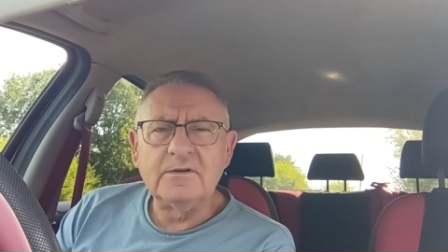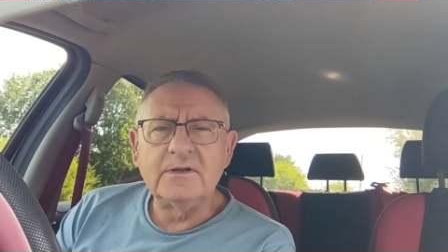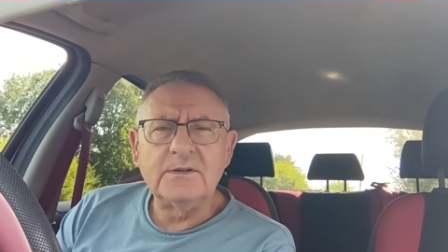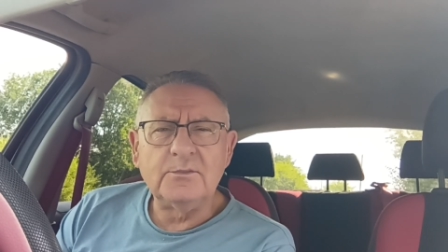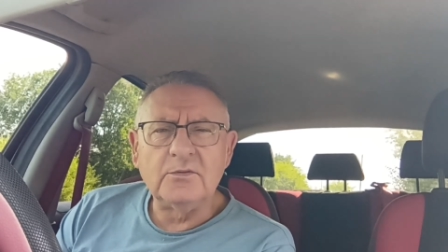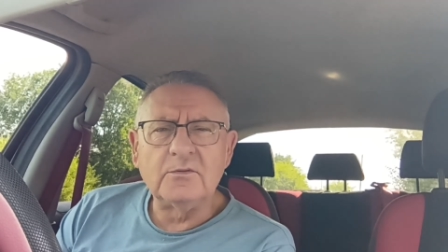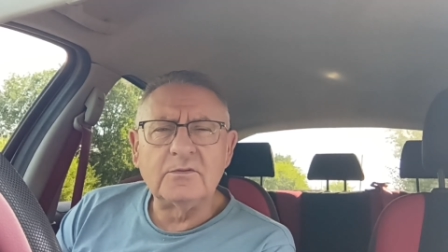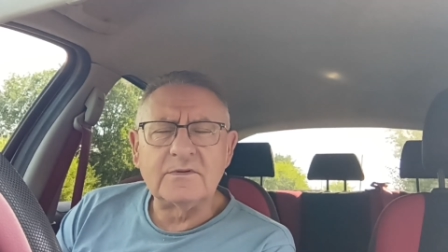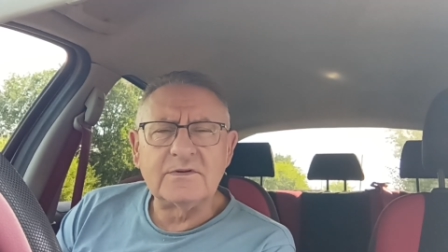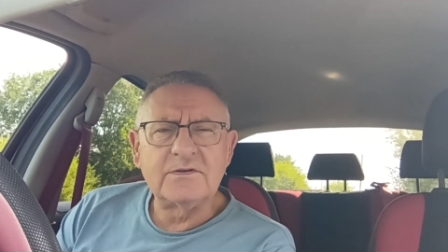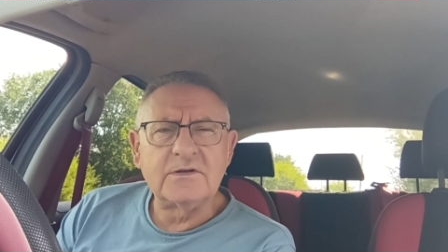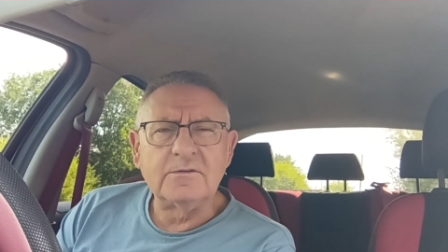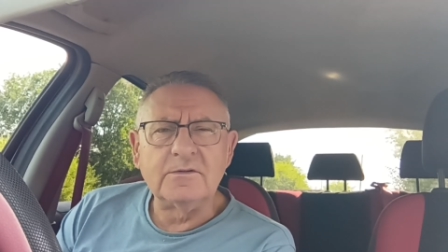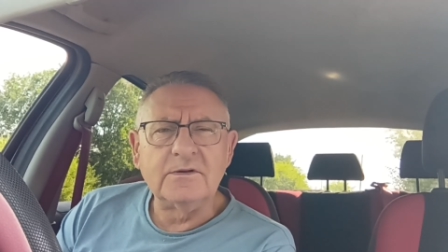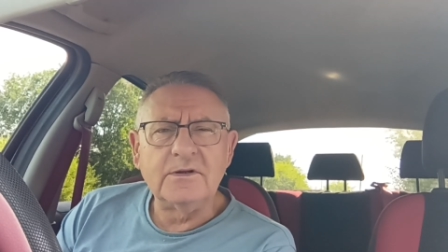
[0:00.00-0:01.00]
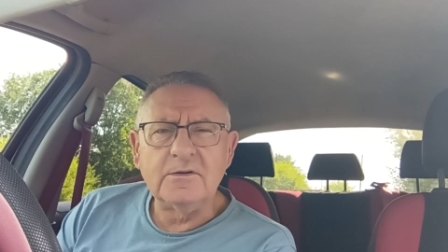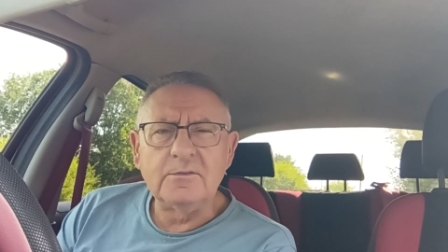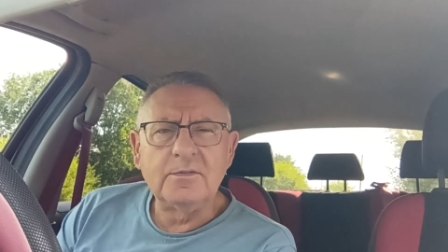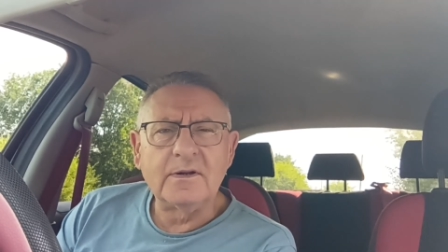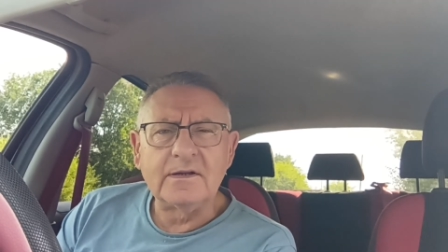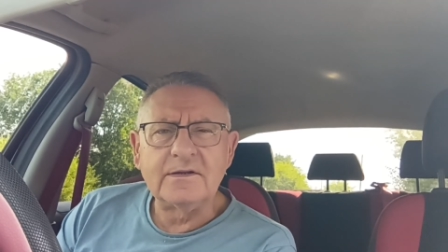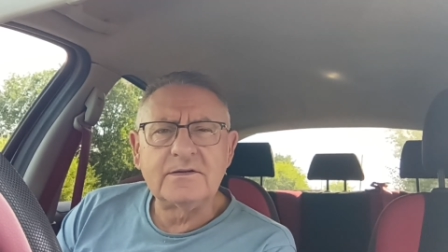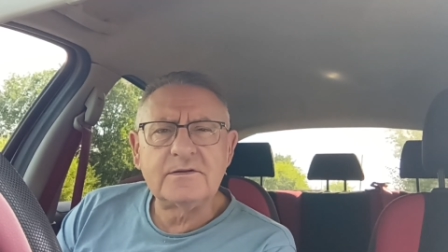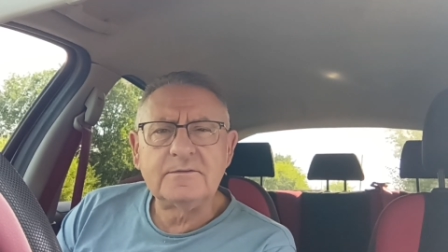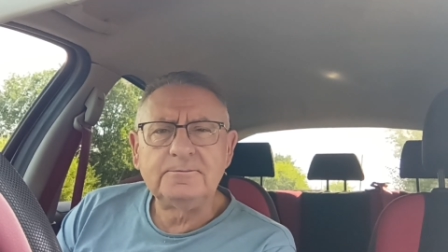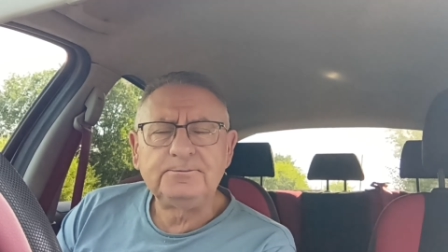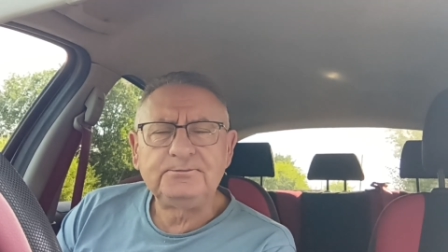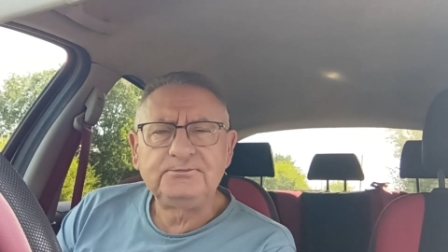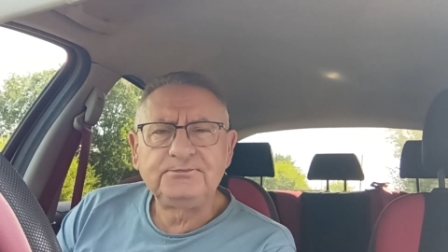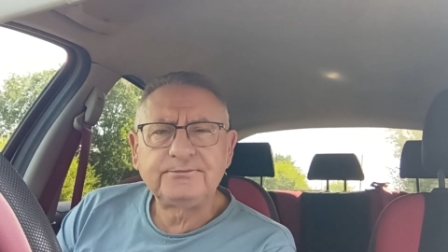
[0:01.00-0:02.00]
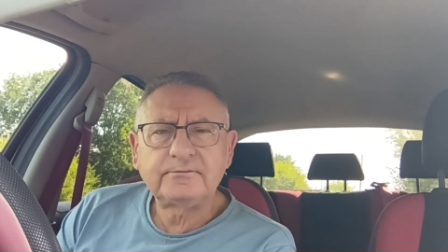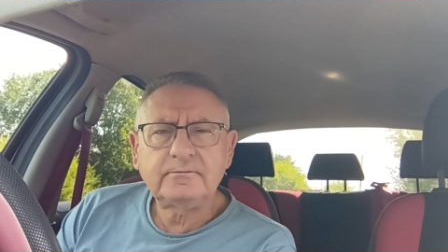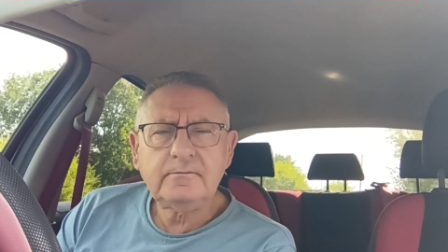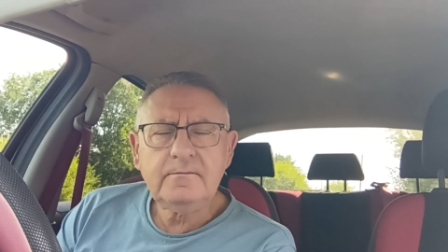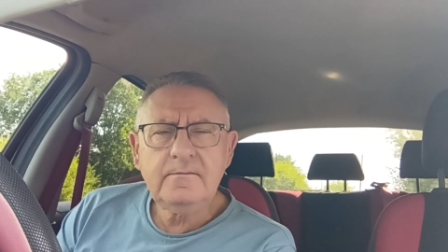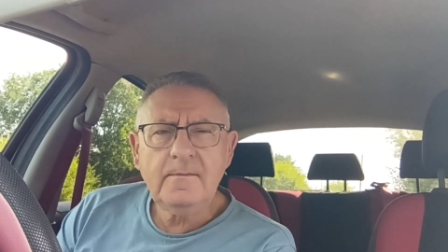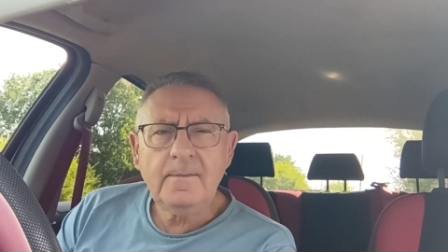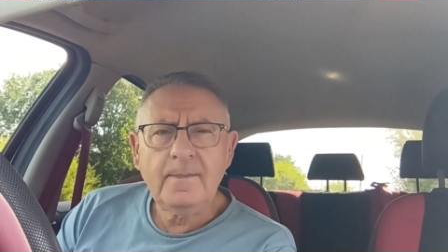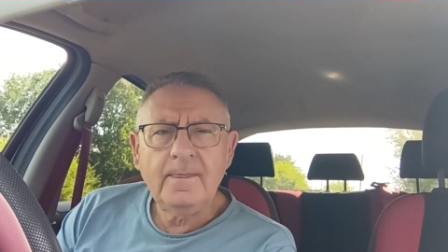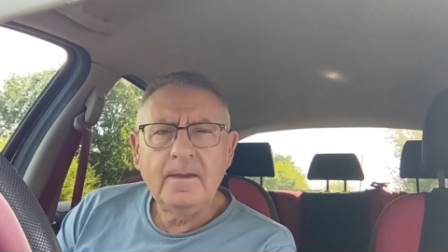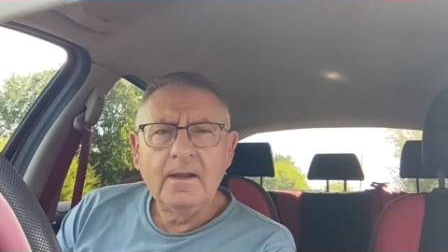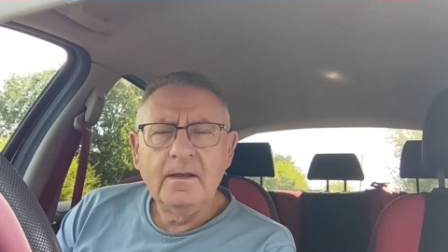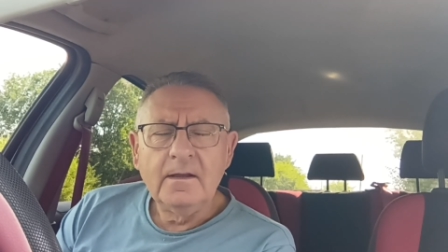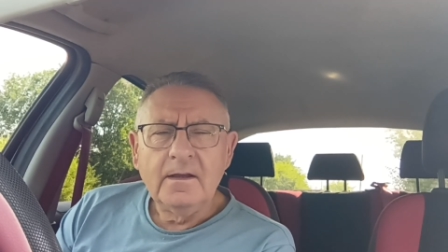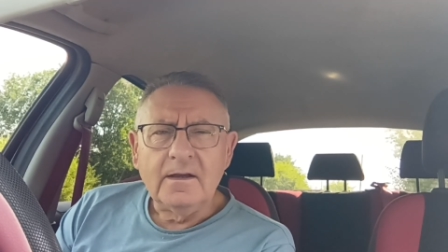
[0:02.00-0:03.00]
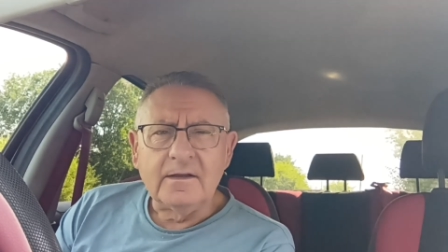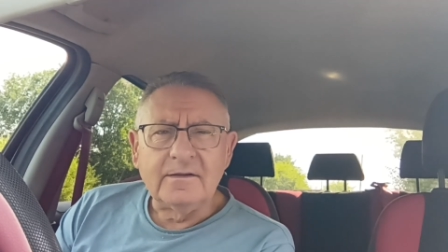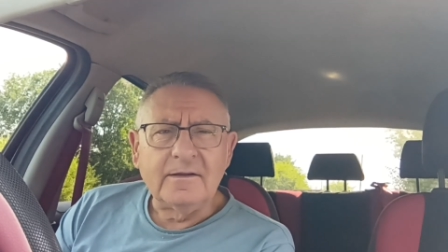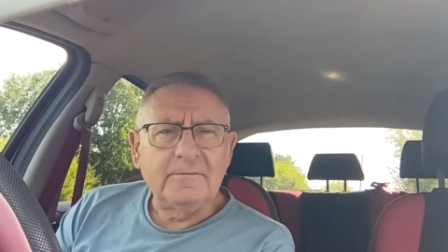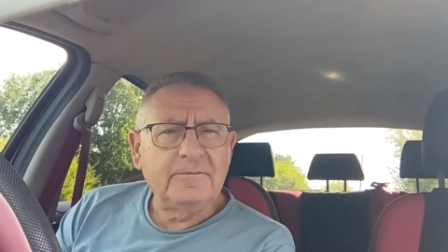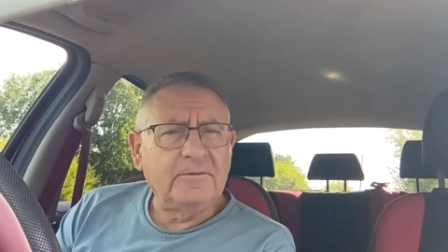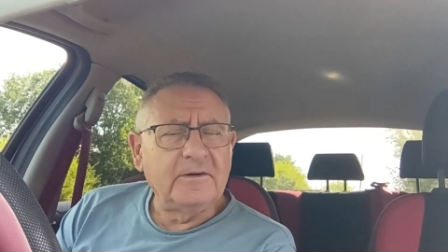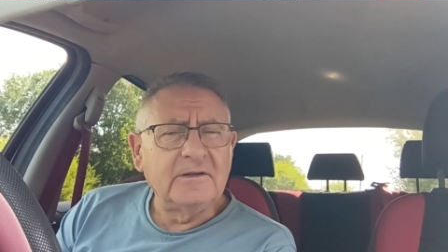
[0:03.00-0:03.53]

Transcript: really brought us to a new place and that